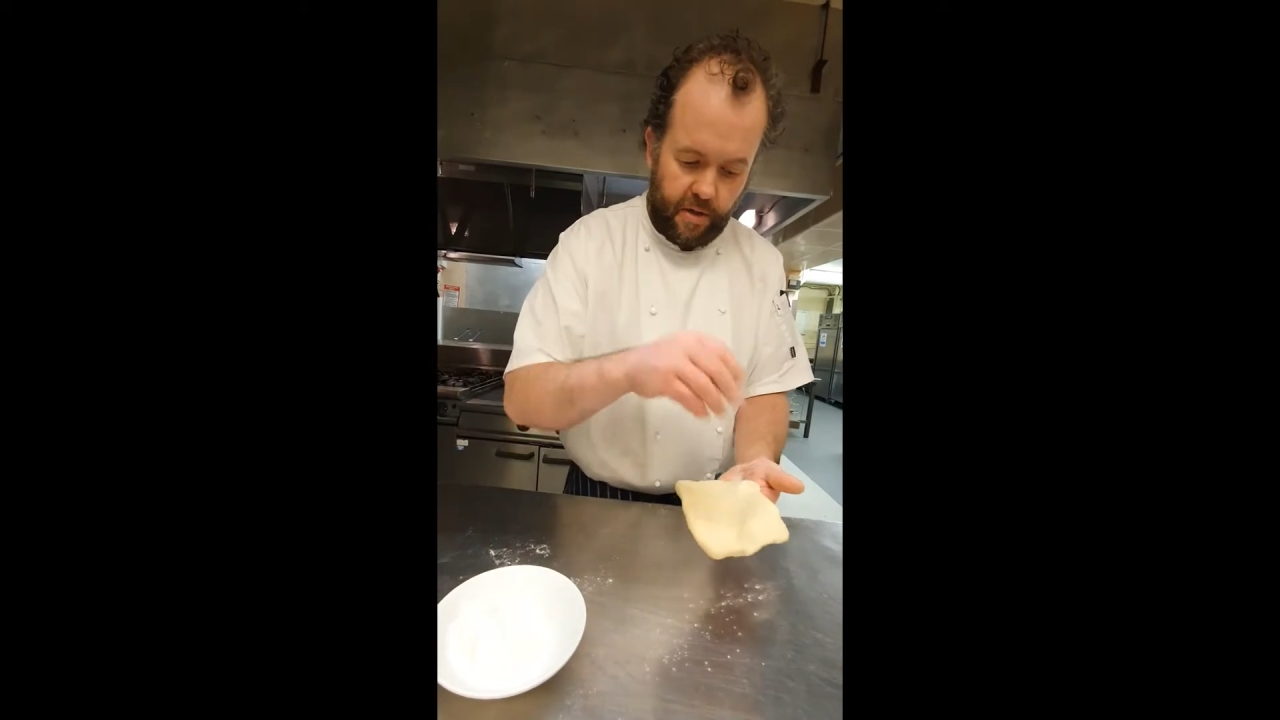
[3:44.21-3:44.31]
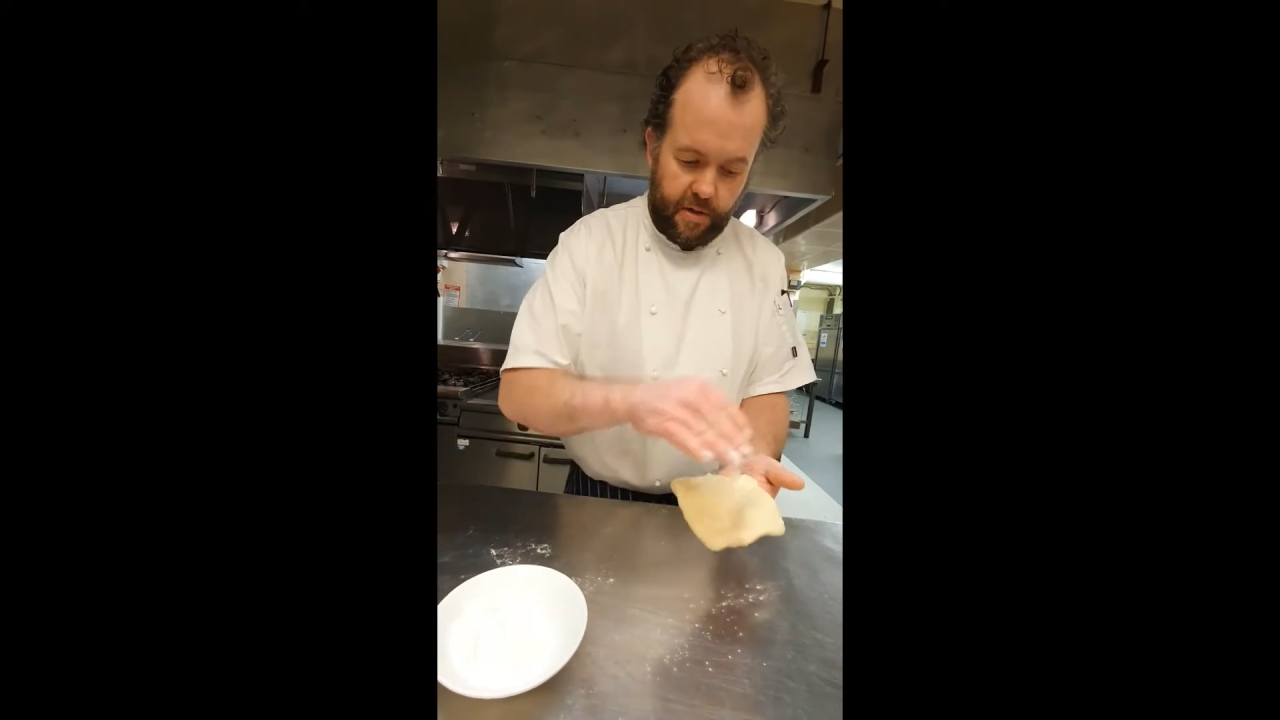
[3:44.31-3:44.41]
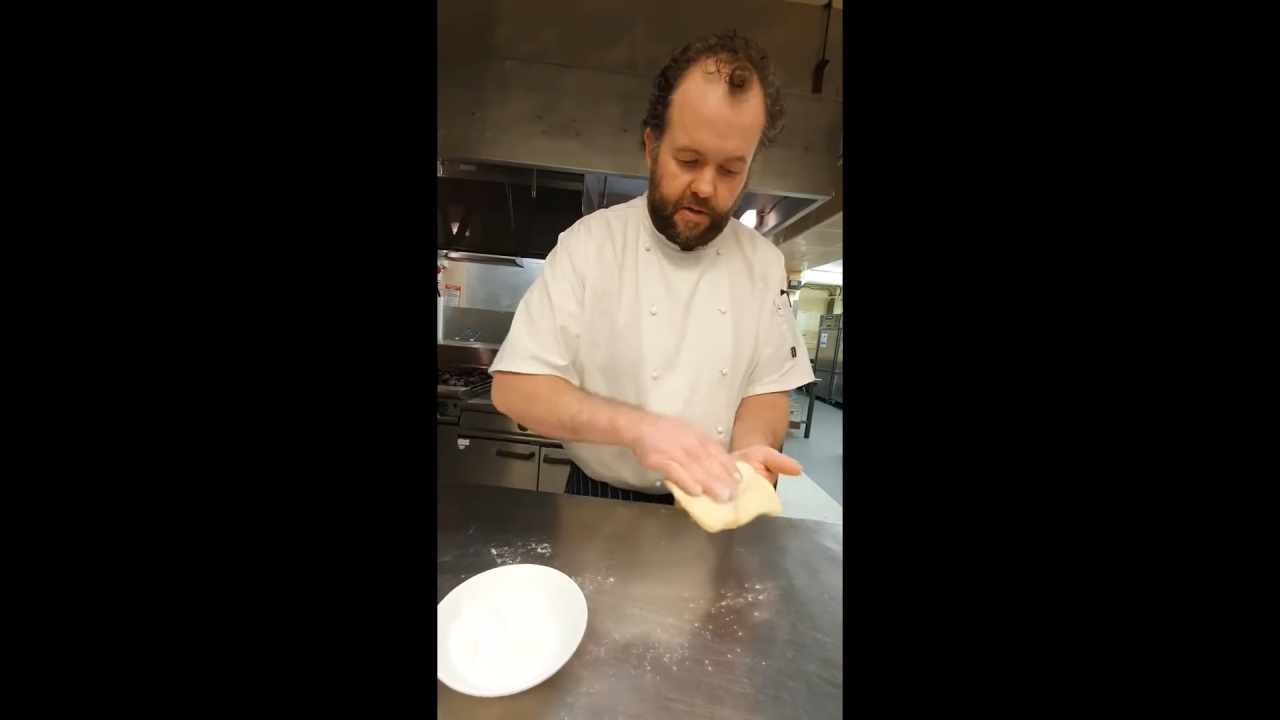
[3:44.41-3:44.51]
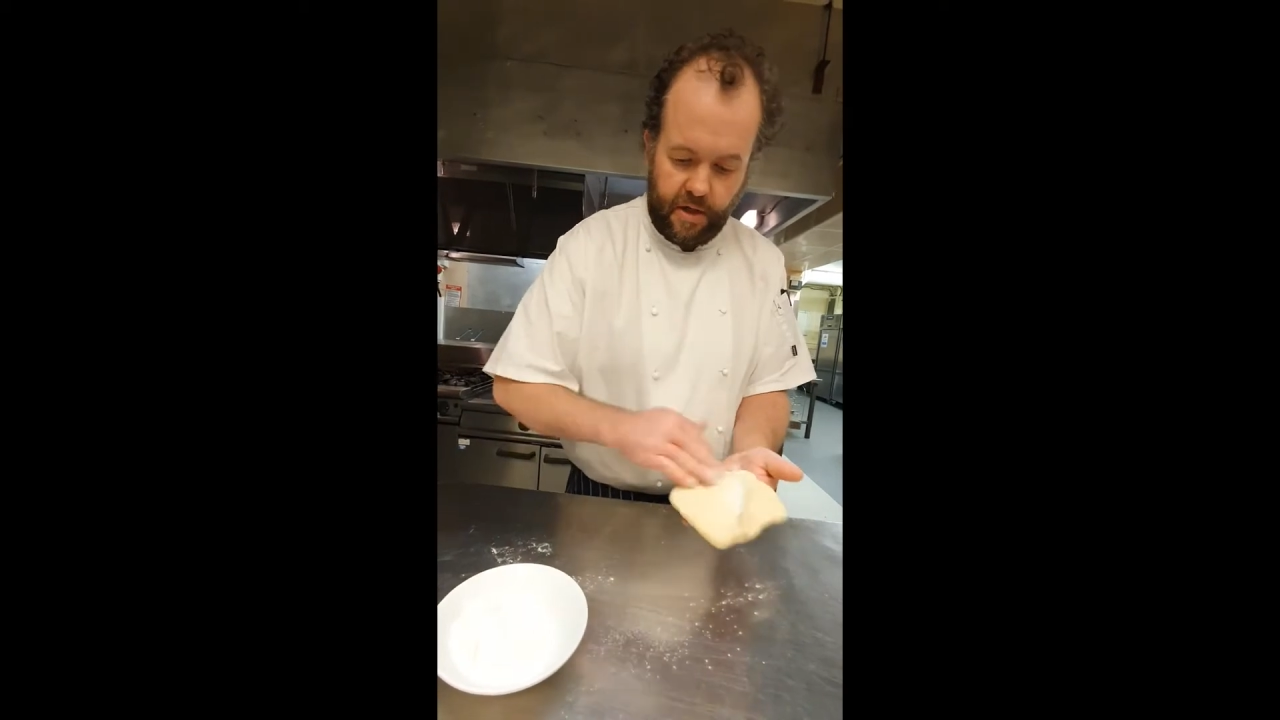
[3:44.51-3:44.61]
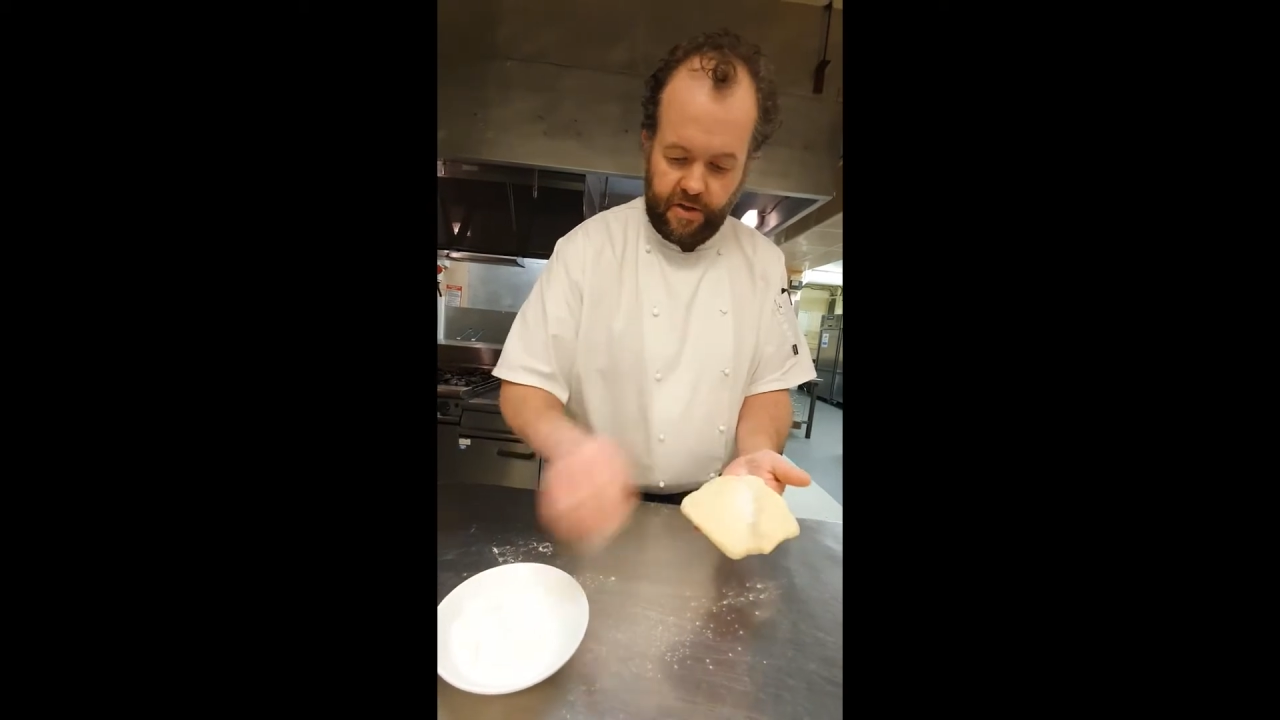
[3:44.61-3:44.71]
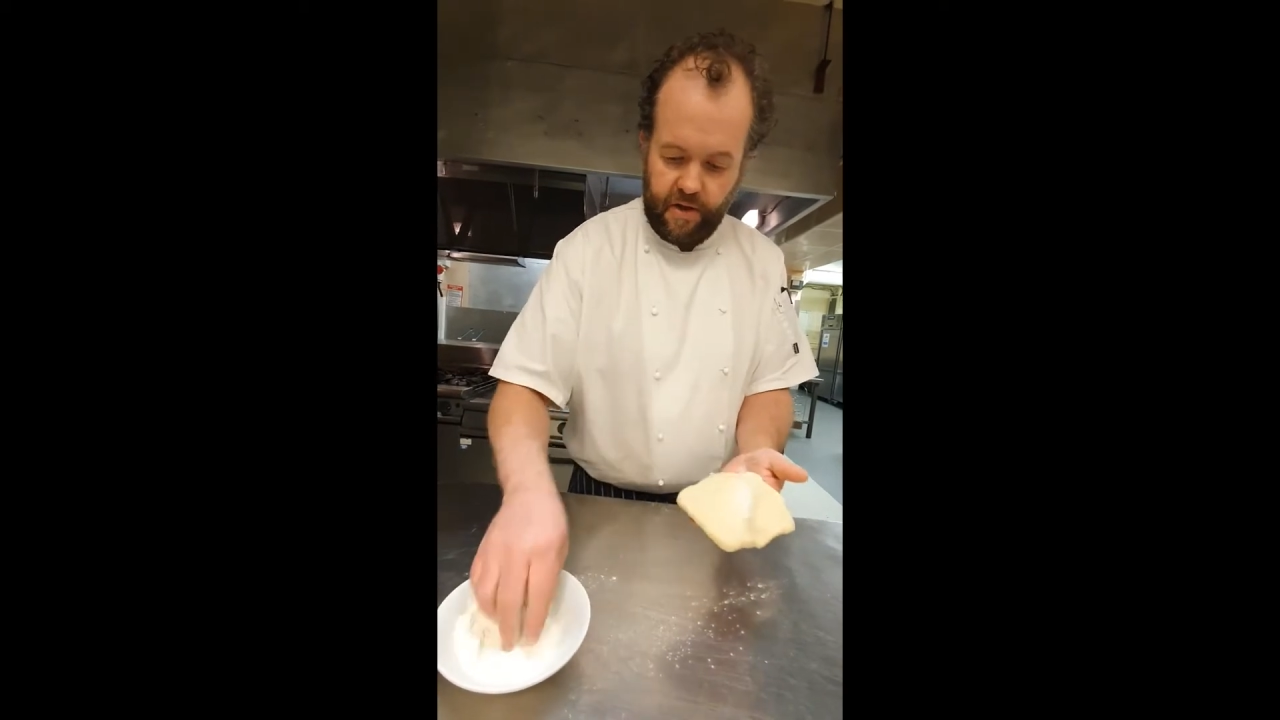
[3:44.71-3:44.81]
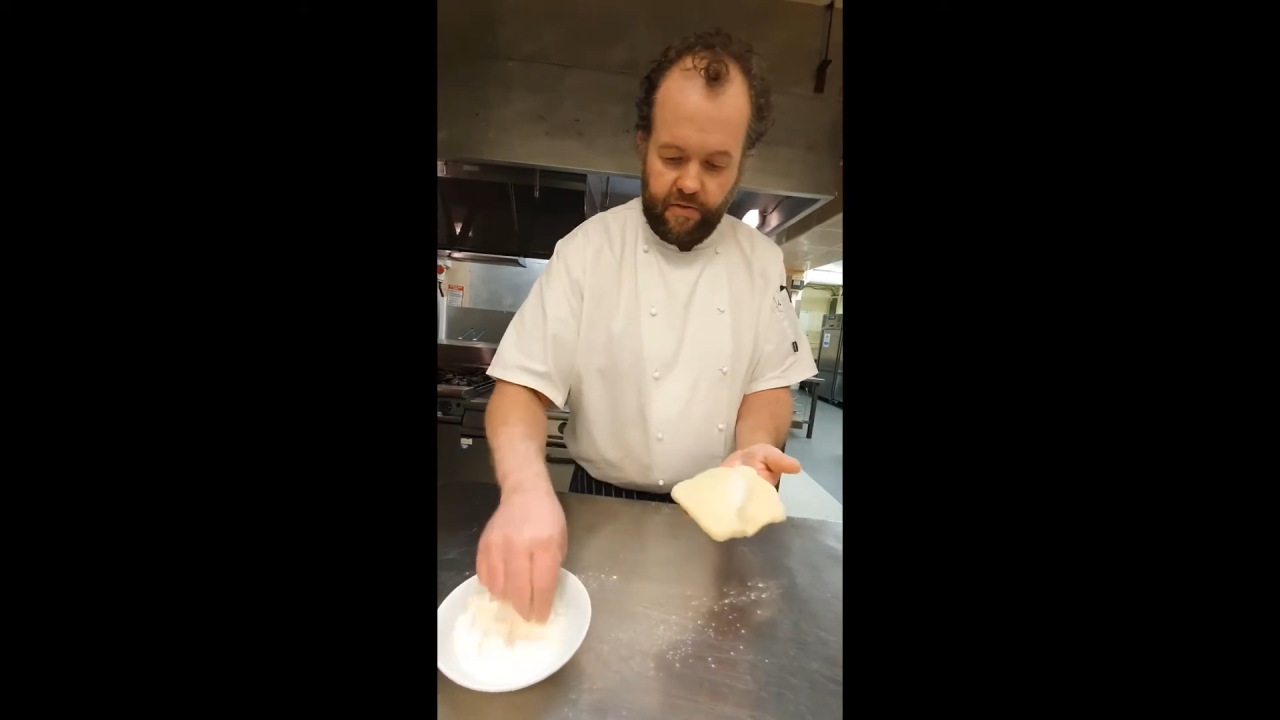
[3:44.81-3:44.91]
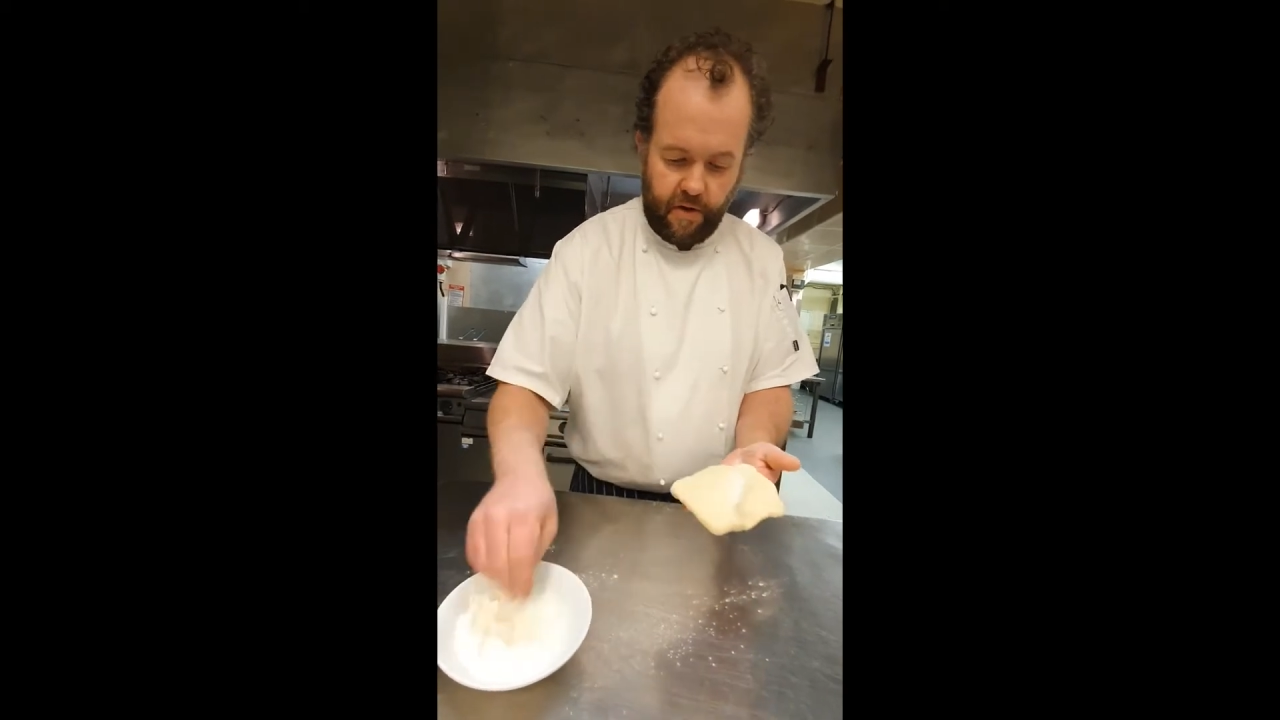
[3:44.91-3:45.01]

dust it very